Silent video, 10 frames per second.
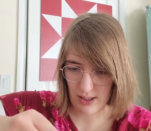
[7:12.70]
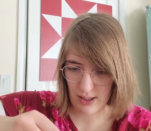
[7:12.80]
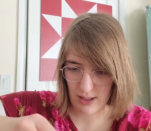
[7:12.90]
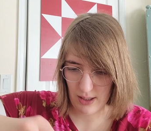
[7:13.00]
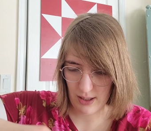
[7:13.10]

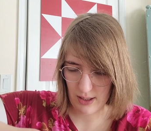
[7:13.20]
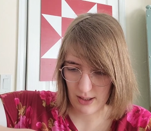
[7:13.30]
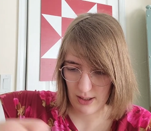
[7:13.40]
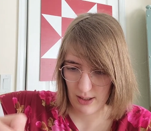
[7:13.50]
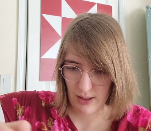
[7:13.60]

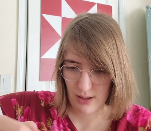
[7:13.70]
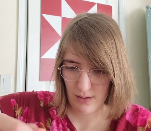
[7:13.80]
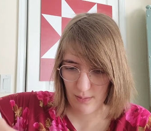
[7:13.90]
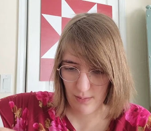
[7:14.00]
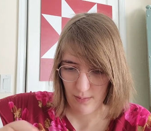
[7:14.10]

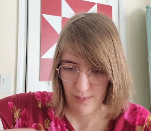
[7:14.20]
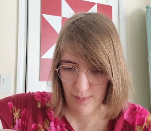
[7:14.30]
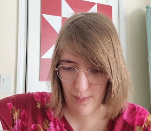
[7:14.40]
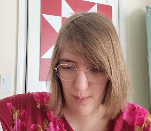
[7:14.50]
Nobody speaks.